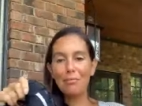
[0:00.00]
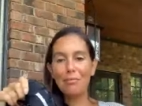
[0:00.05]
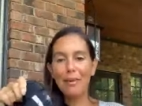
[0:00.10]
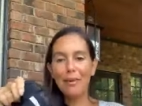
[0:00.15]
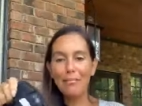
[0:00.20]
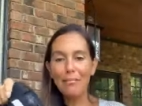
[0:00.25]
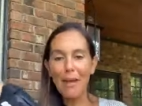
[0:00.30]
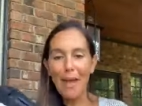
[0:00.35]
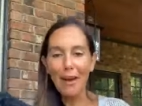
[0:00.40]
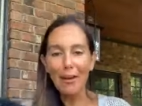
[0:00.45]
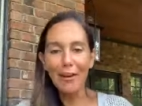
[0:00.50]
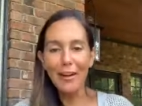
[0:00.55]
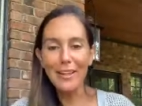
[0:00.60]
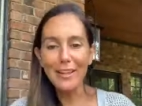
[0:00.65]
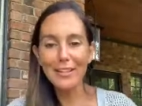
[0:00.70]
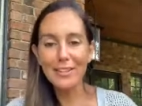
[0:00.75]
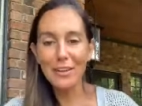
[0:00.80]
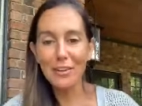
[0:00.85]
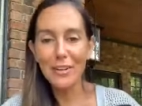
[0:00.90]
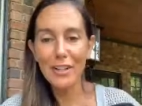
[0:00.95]
Mary,
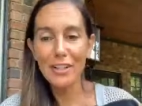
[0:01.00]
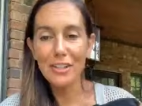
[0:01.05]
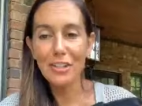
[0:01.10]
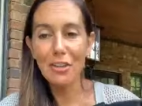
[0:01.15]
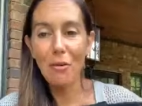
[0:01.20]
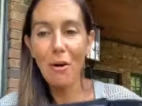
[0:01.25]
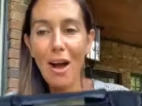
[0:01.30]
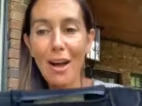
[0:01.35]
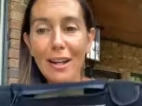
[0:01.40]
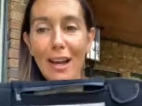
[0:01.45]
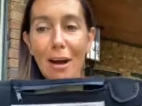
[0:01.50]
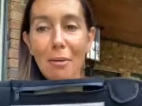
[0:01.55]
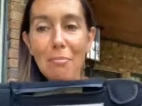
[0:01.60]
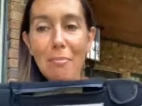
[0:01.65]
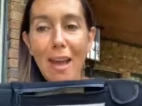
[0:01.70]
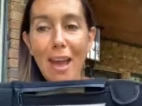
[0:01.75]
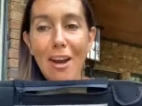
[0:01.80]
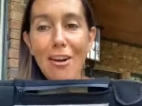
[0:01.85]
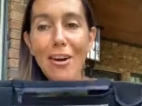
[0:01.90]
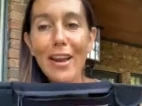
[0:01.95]
it's already so hot out.
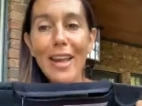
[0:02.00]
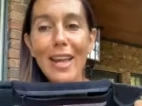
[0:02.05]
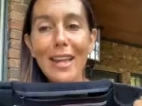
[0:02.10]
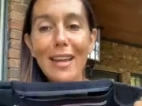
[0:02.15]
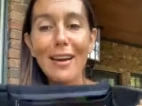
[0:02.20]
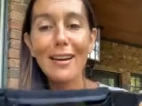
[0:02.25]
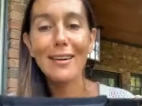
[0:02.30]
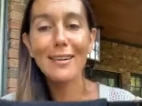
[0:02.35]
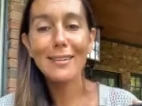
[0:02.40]
Mary,